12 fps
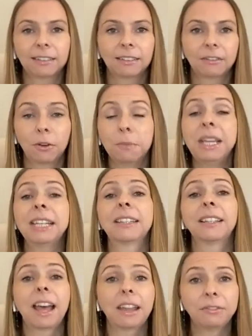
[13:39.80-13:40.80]
For me, it's
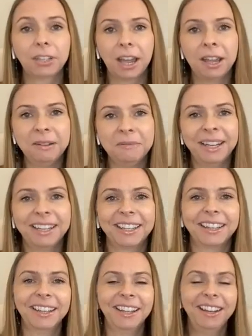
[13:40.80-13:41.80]
a lifetime,
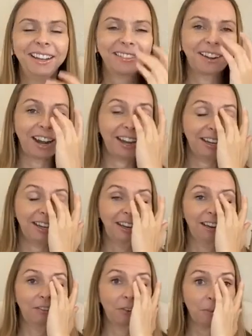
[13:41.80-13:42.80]
right?
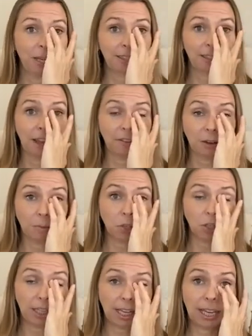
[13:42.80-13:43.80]
For me, it's a lifetime. It's
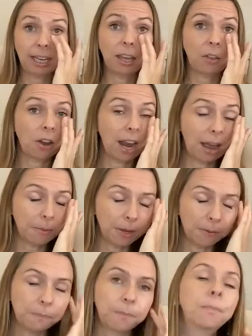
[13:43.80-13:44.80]
just like any other
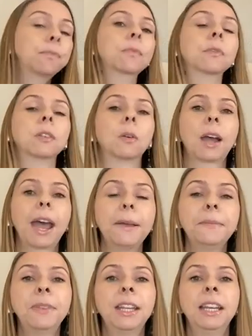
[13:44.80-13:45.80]
habit, okay?